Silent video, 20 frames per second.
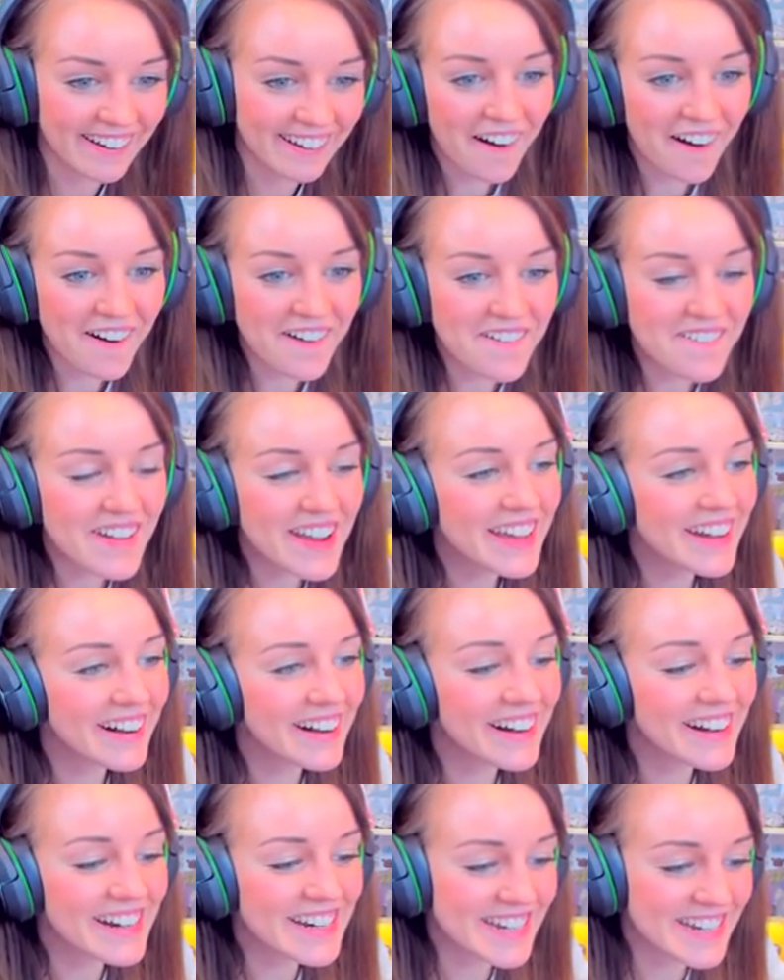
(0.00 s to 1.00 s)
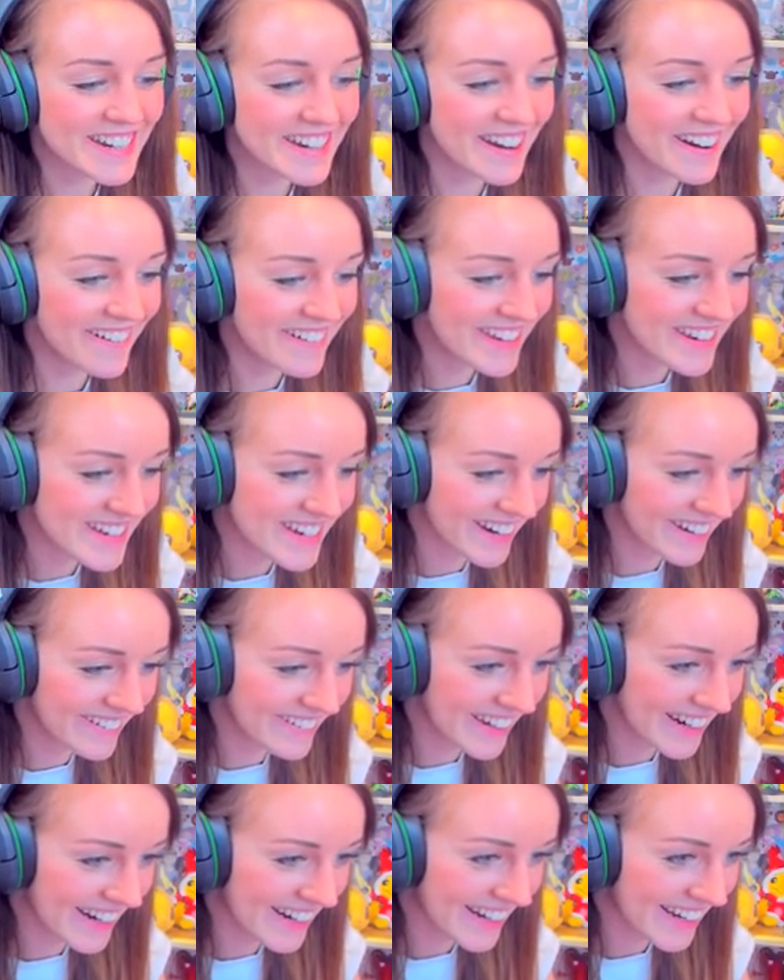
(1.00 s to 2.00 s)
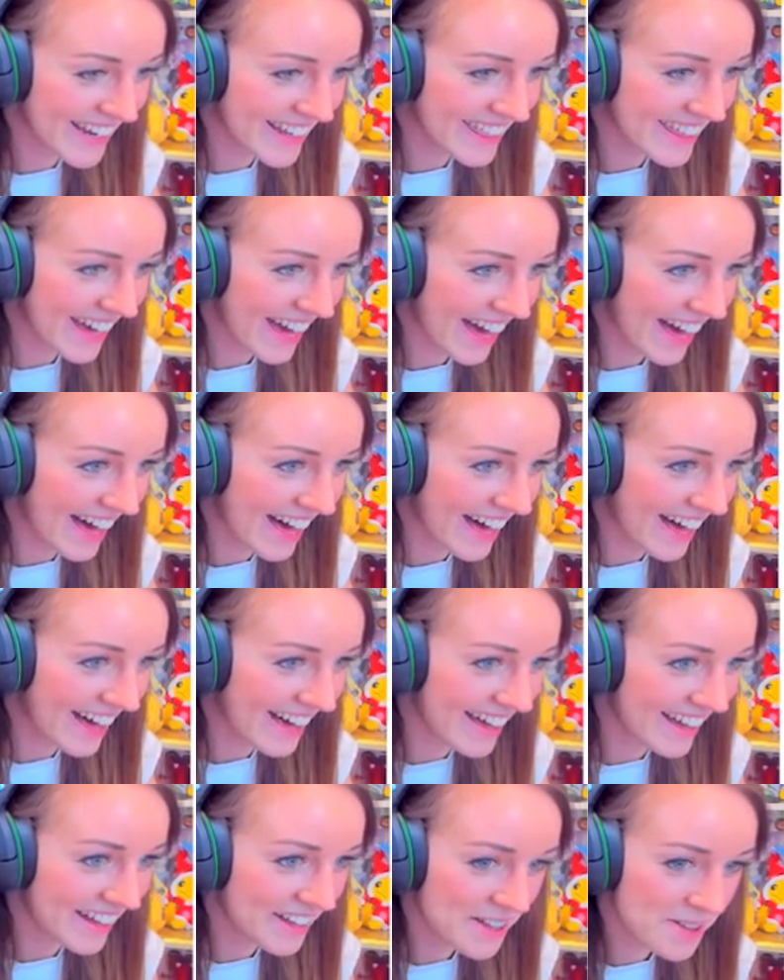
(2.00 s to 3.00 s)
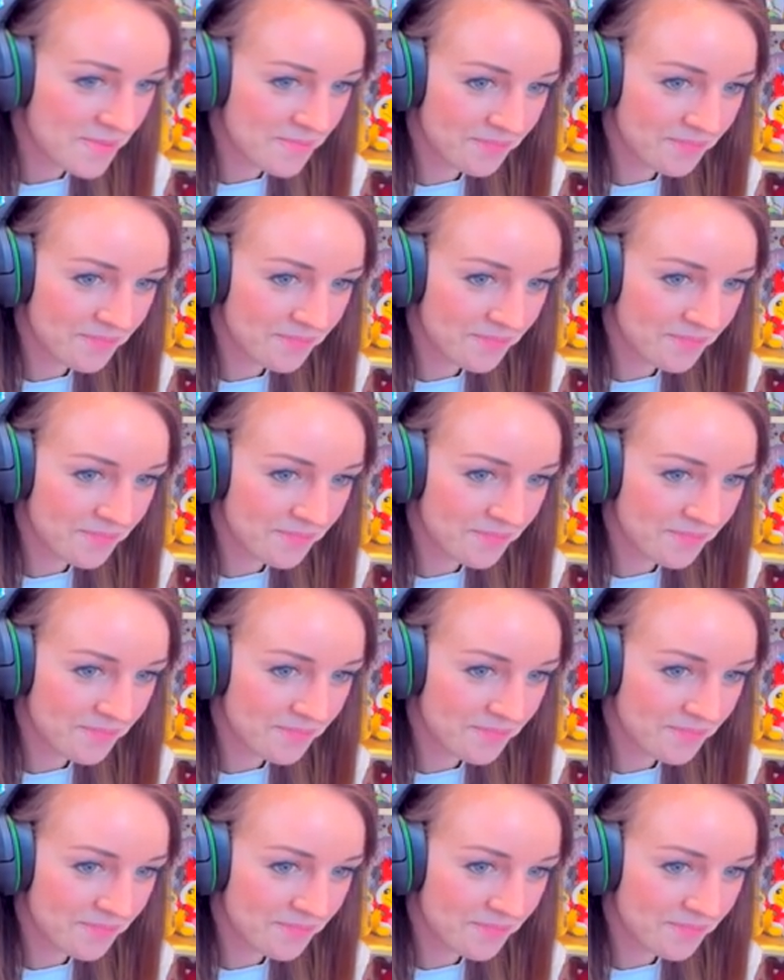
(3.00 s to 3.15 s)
Oh my gosh, no, you don't look like that.